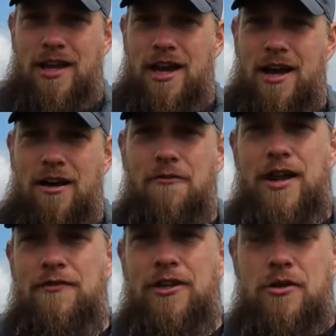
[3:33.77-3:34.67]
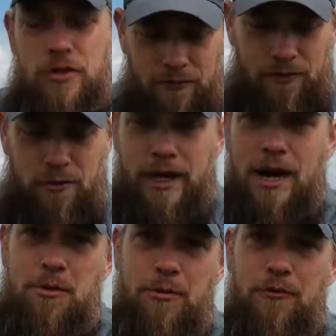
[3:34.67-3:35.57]
I've never used a film
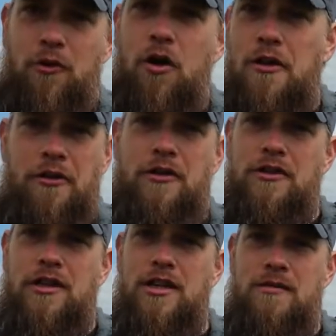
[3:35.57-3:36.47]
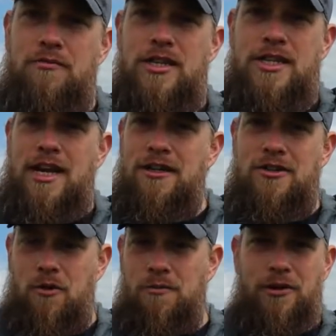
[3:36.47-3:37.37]
camera before other than the standard
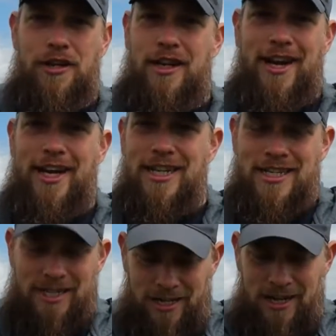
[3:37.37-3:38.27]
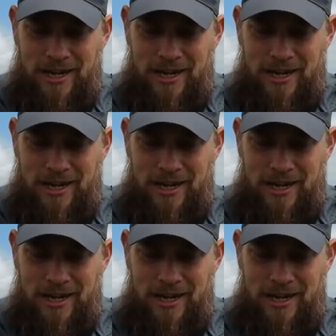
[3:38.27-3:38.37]
sort of point and clicks.